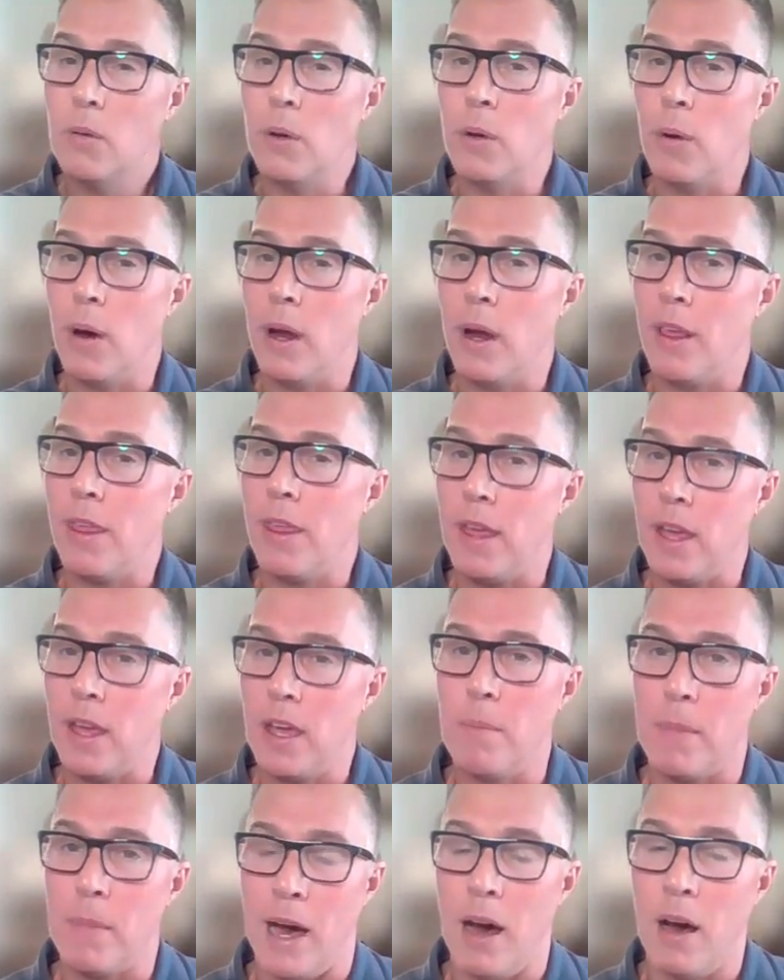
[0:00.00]
you want to think
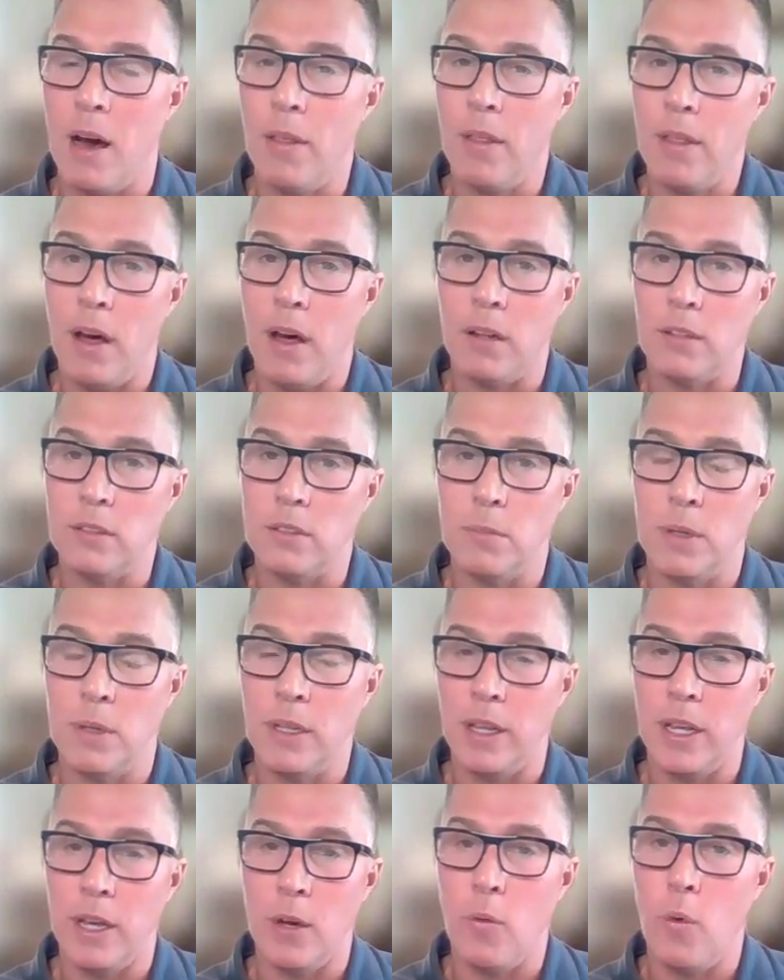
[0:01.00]
about
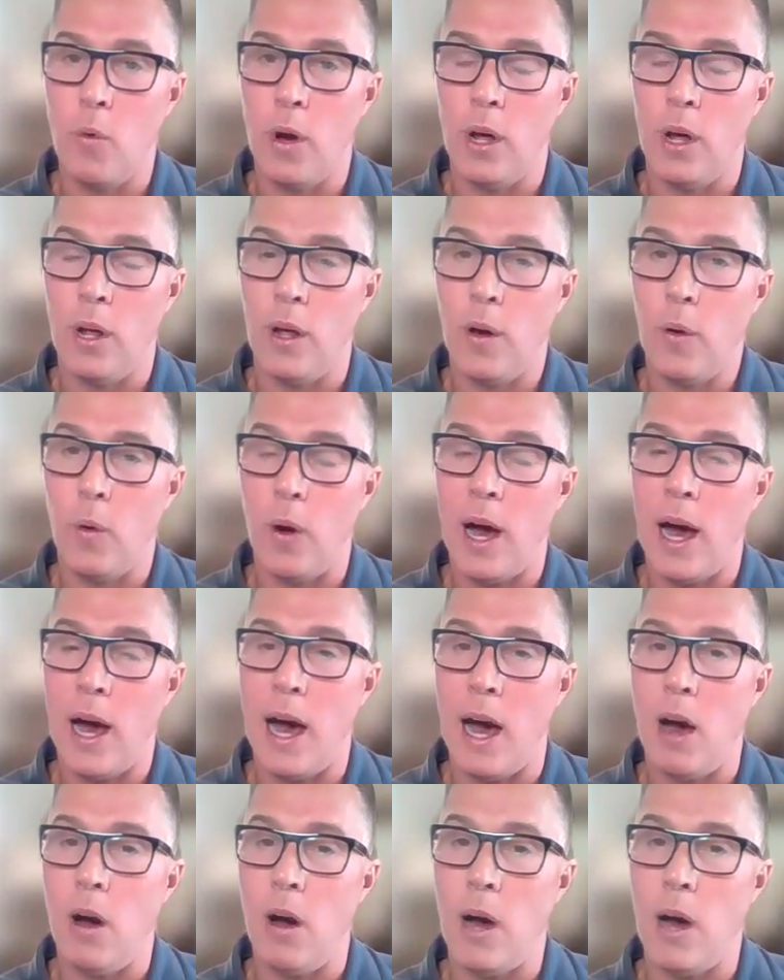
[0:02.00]
ultimately, well,
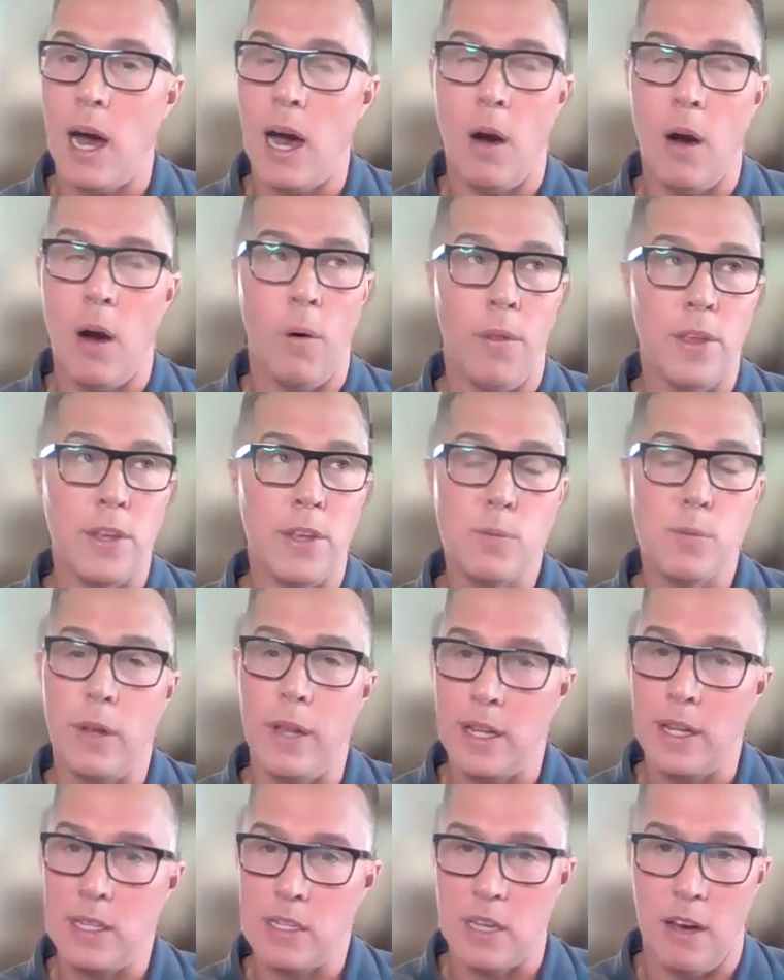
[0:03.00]
how will this
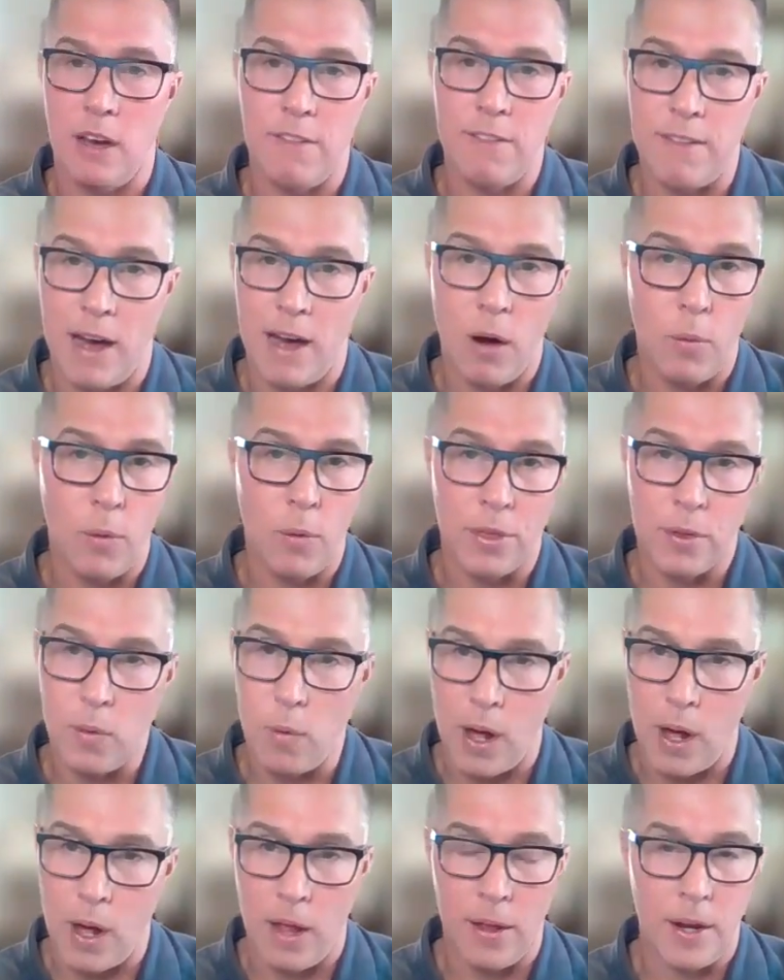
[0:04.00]
play itself out with
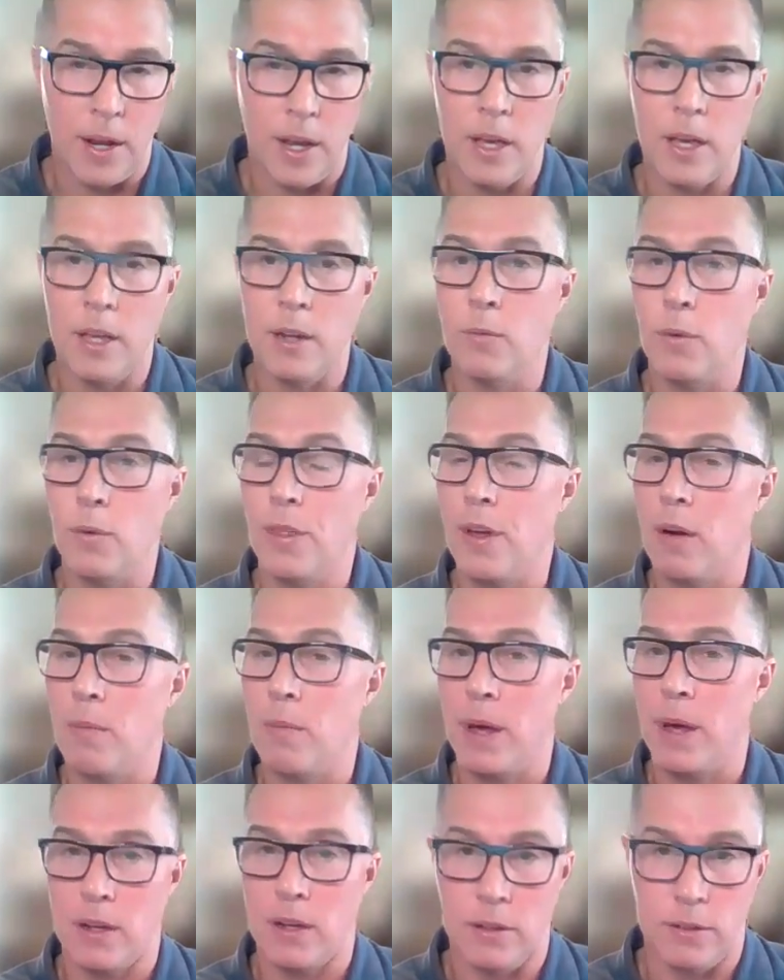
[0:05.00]
quality and with our
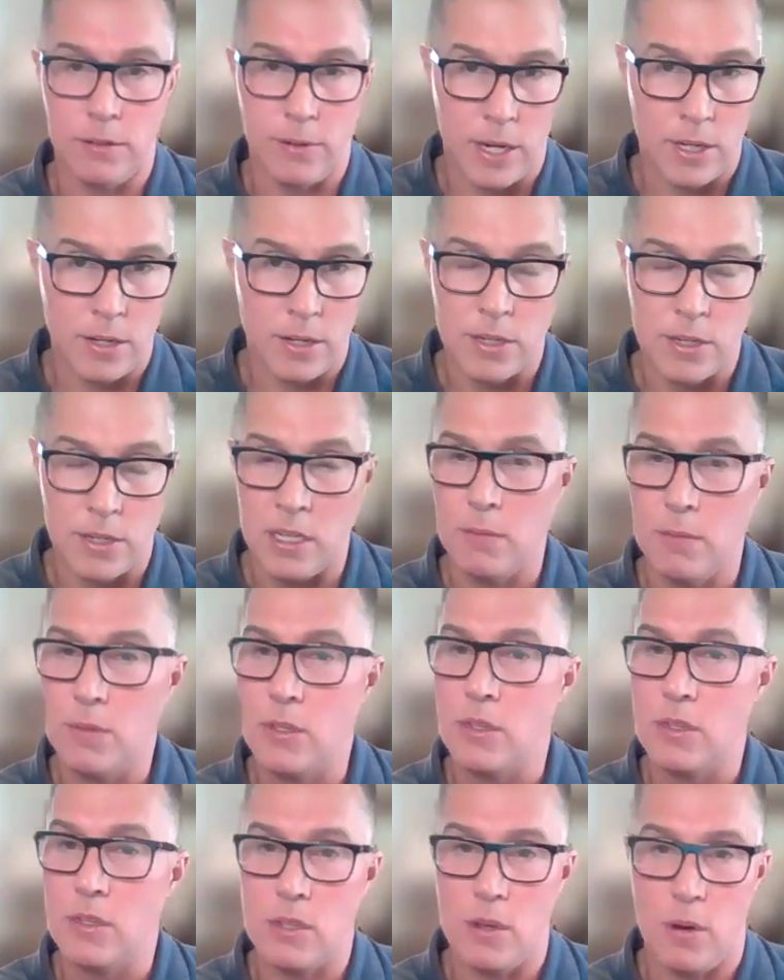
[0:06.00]
medical director teams
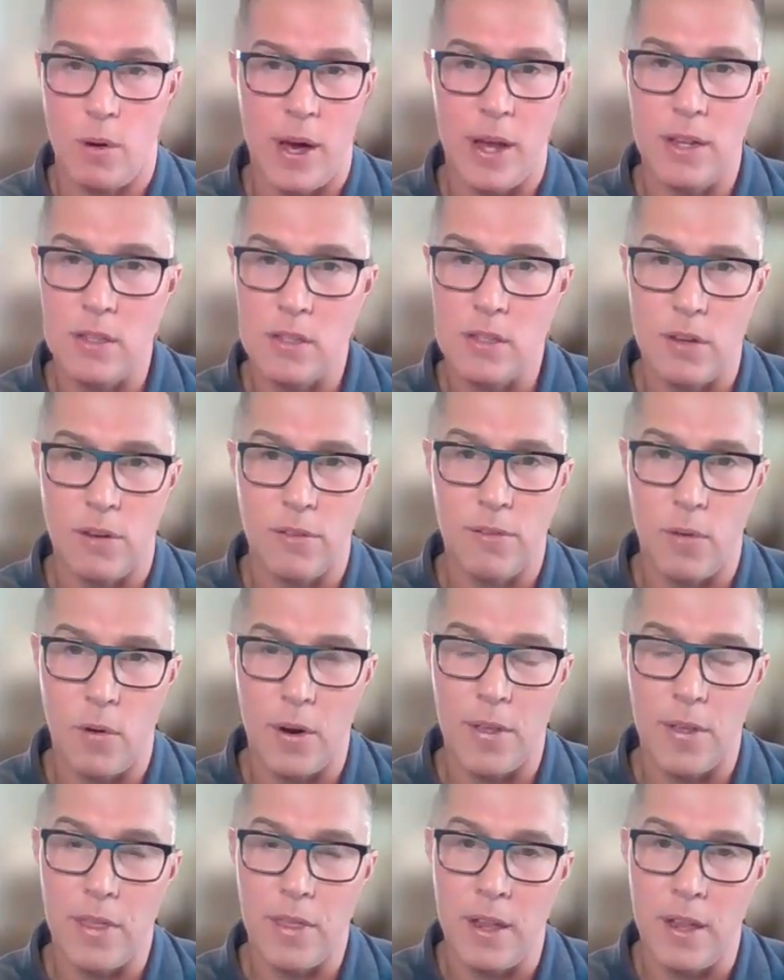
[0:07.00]
and so on and so
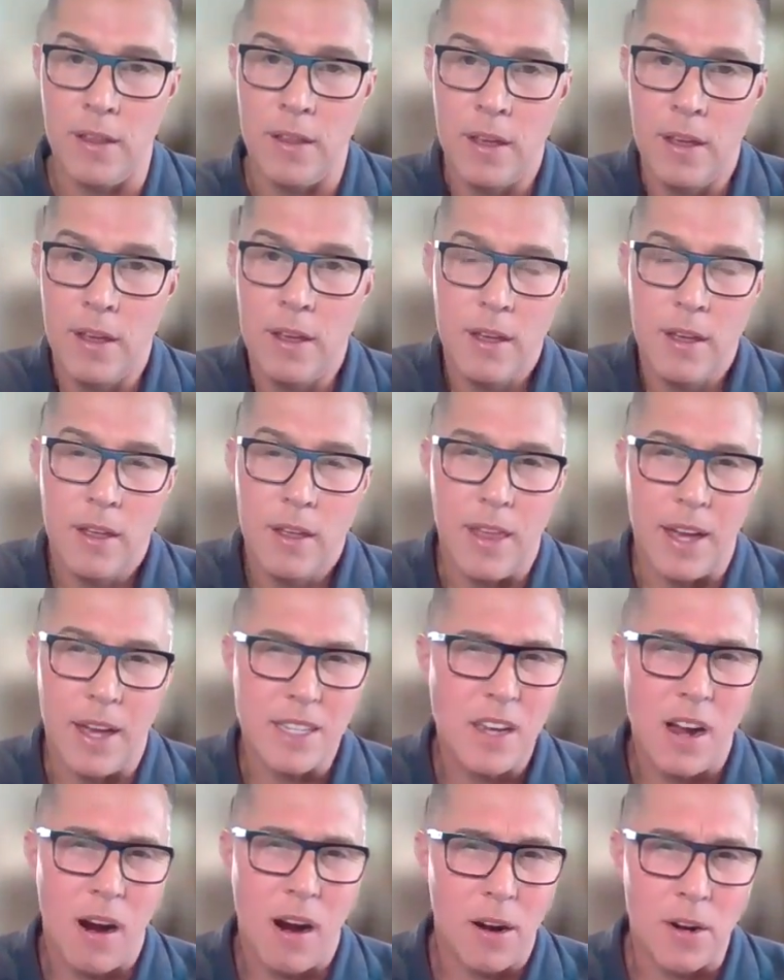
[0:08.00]
forth. And
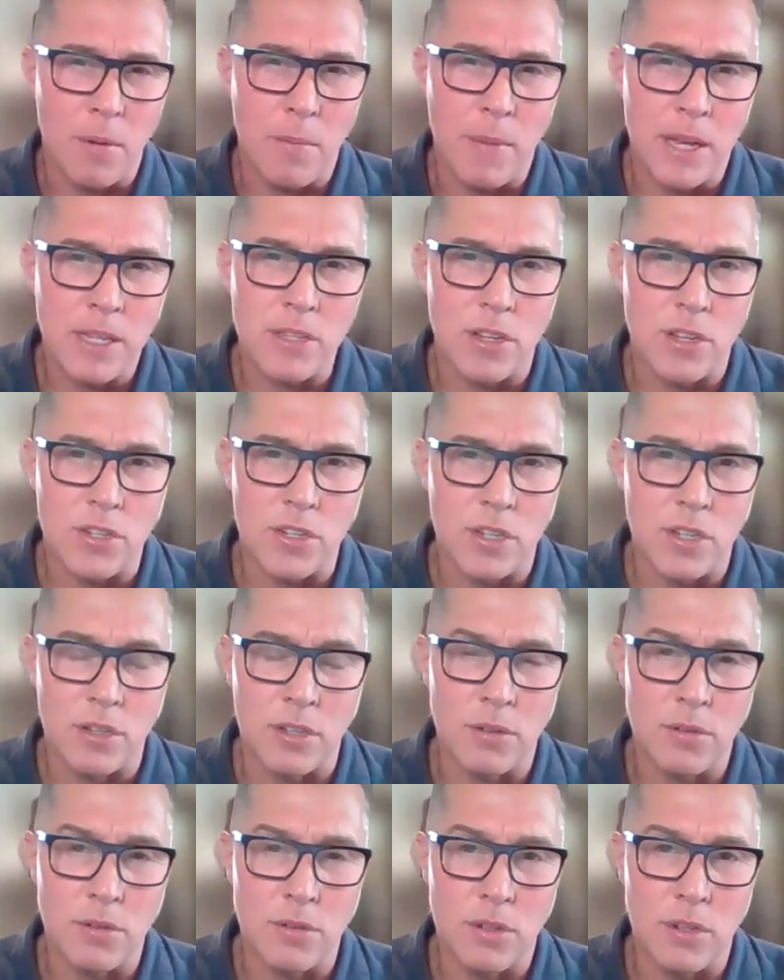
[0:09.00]
that's a harder message
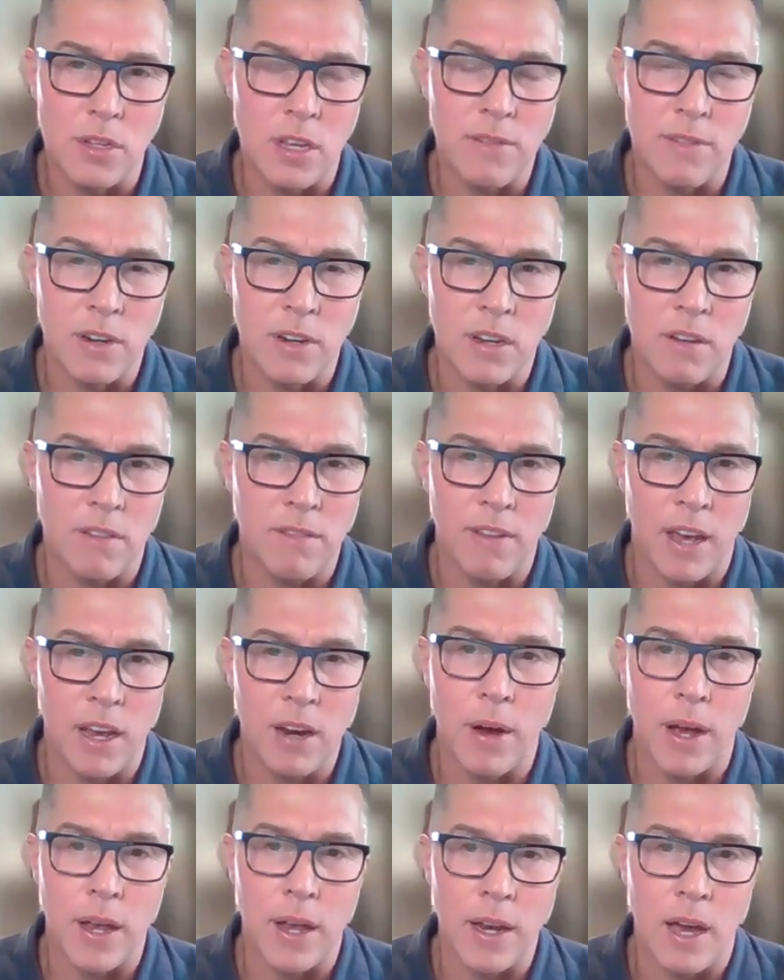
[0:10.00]
to even convey
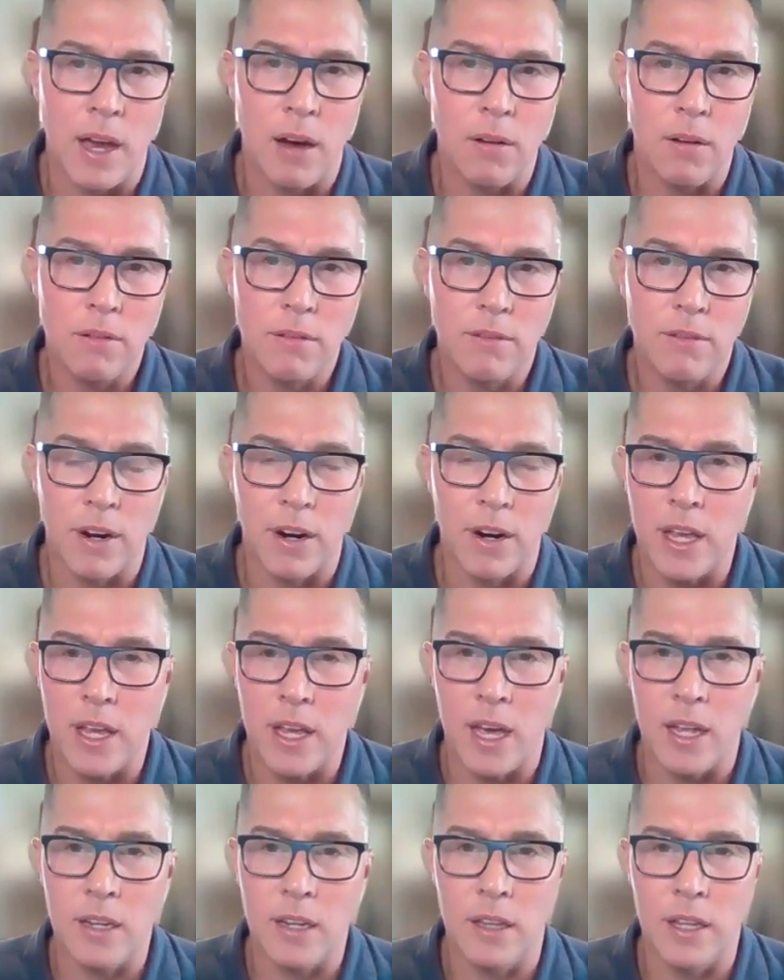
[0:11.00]
right now, very
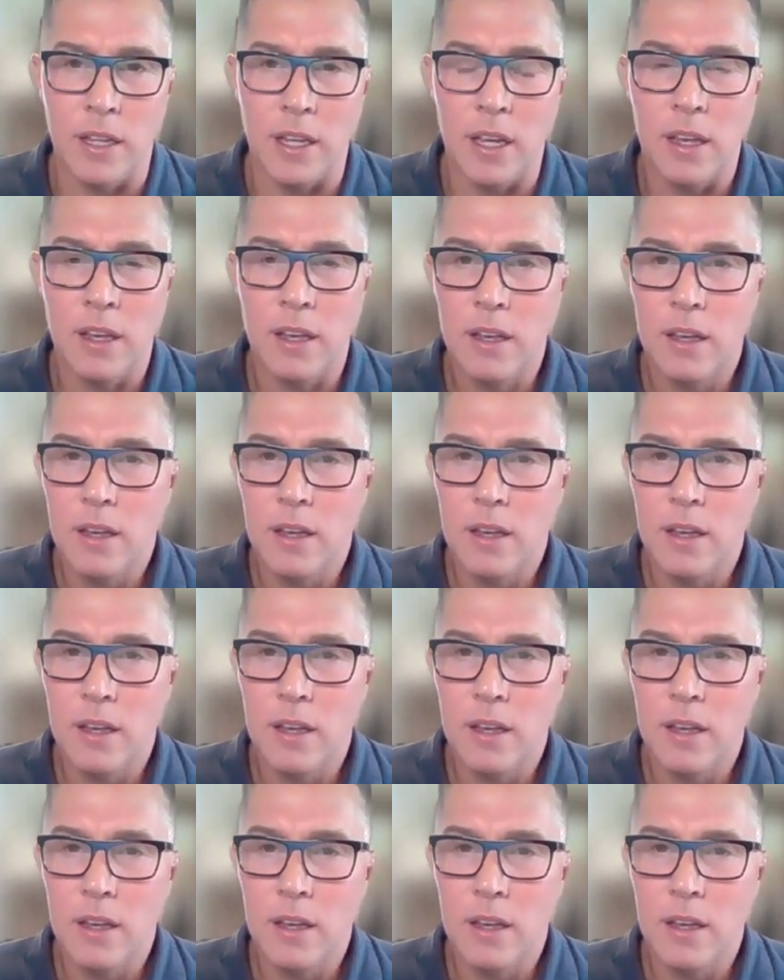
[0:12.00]
candidly.